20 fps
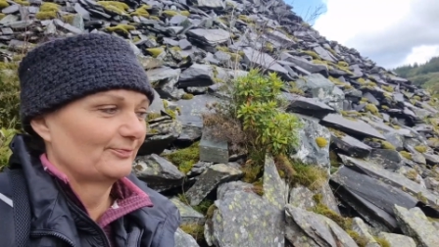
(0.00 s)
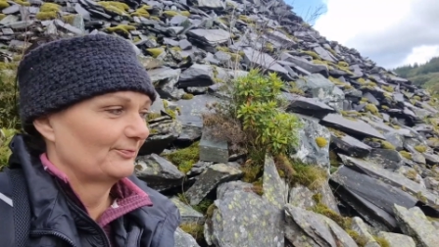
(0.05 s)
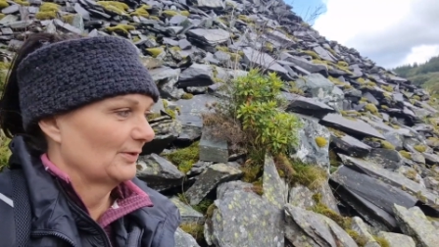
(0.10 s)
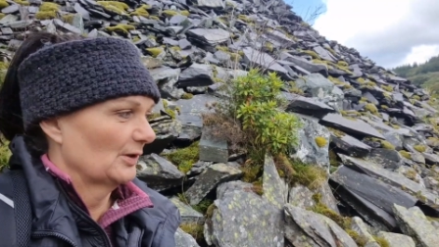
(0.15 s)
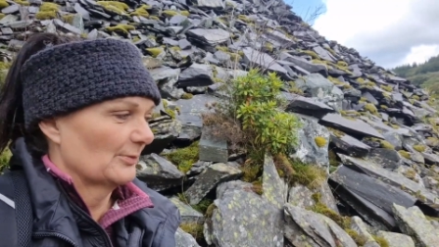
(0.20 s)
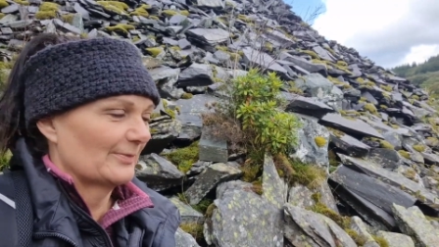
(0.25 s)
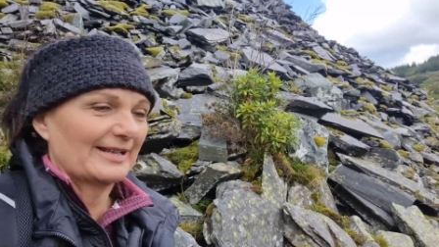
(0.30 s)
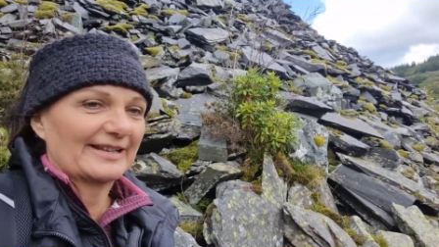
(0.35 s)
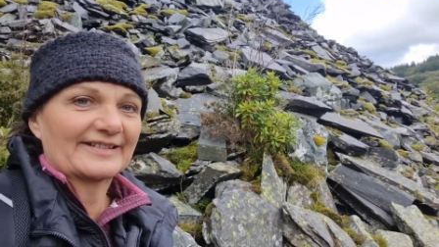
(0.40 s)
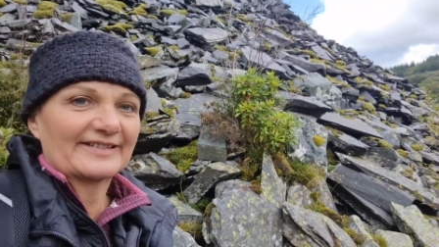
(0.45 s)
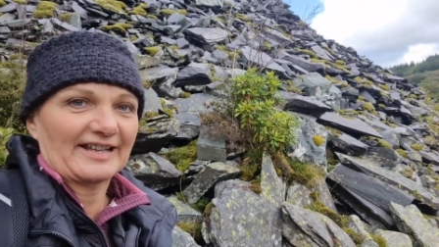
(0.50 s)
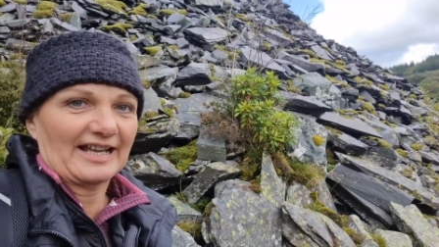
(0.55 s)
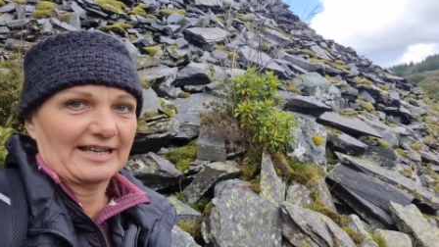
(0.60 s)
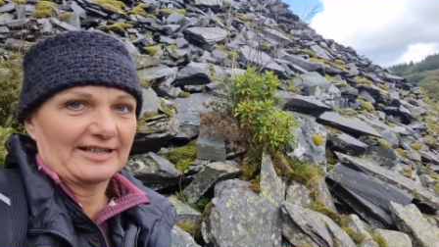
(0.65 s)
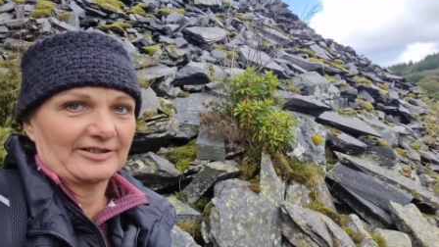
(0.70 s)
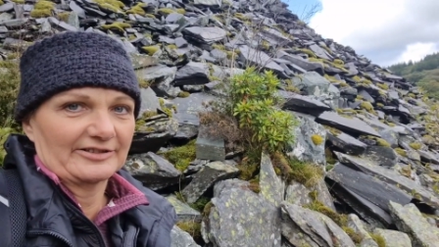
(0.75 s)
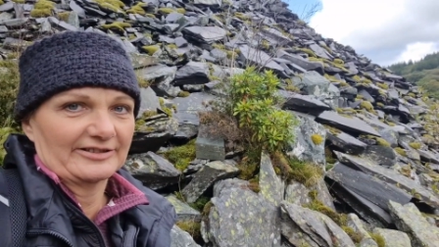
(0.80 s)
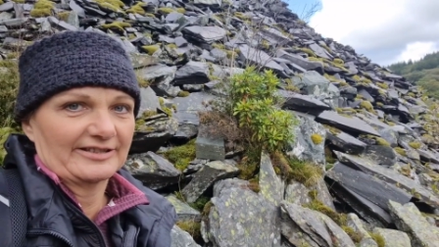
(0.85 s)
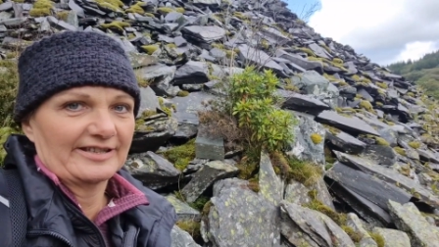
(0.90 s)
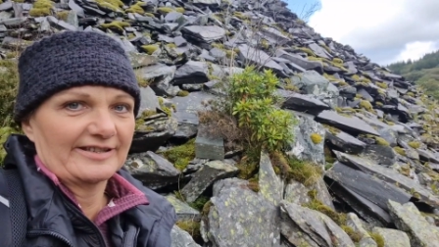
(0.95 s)
blooming
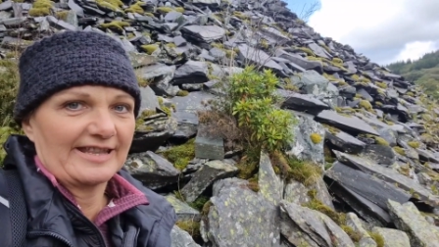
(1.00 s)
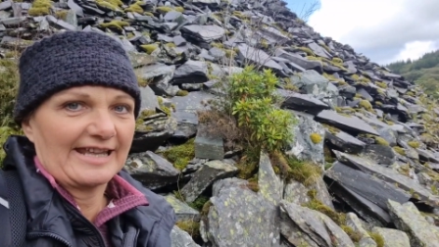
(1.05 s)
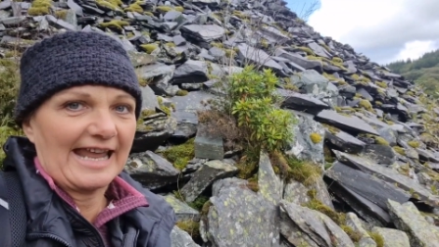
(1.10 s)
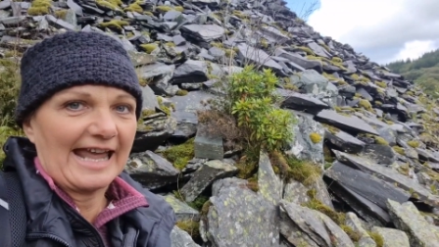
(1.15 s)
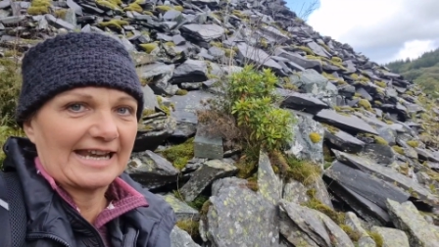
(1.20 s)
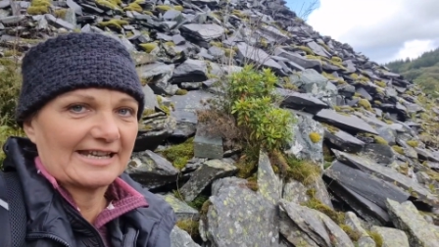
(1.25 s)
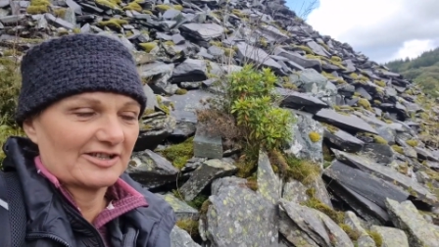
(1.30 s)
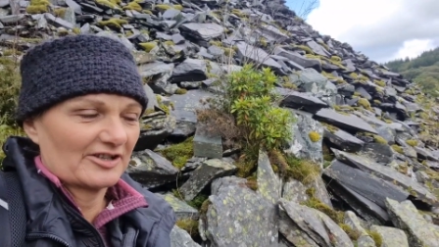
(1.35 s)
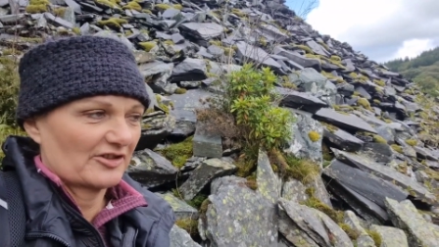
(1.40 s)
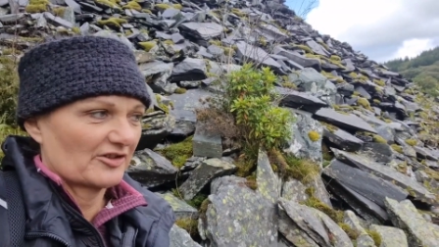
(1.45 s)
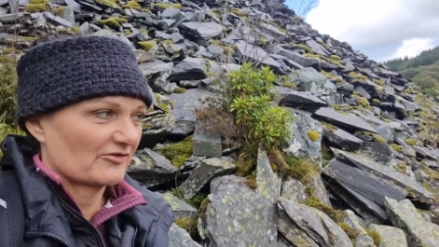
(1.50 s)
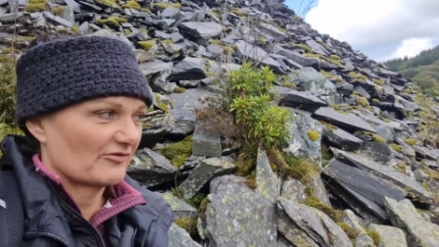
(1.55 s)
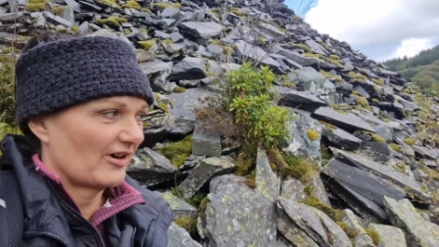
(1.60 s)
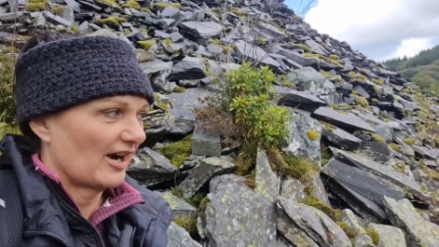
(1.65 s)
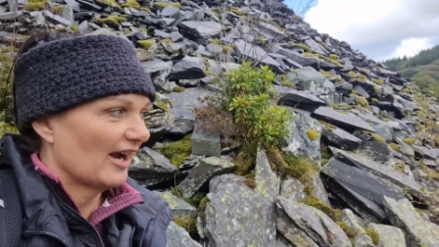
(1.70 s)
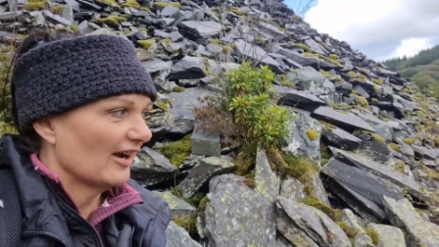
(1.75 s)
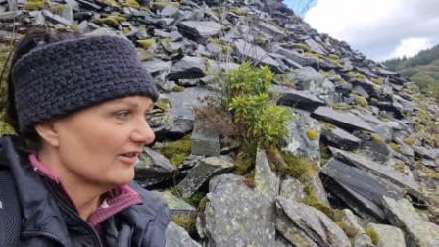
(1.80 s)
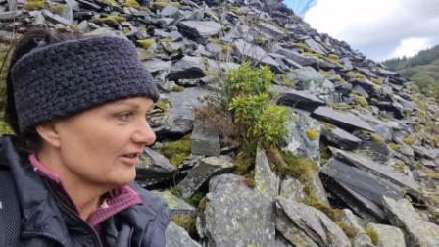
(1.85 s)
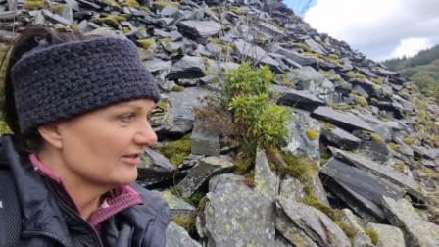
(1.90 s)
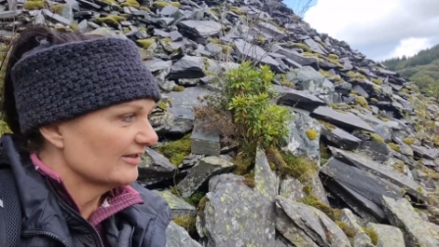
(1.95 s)
cycle to the end of the
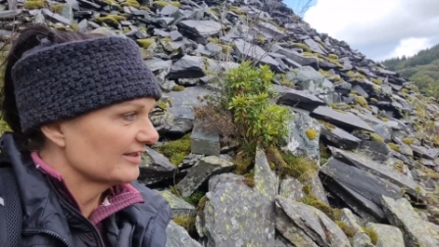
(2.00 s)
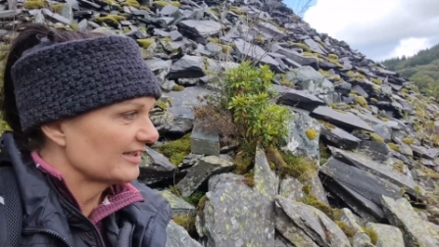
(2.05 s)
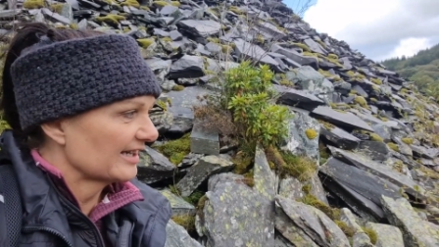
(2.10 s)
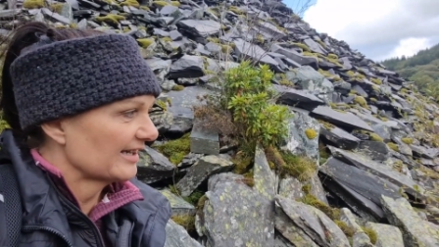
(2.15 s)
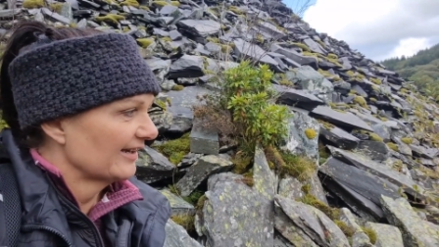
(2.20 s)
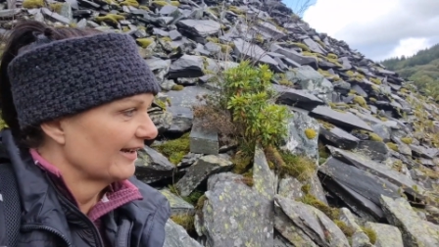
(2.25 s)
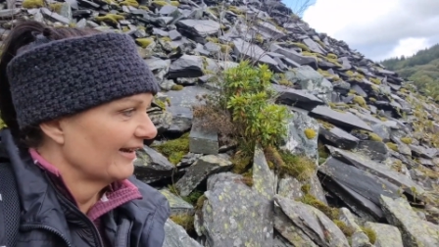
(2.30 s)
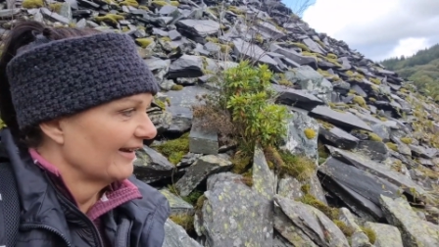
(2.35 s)
road.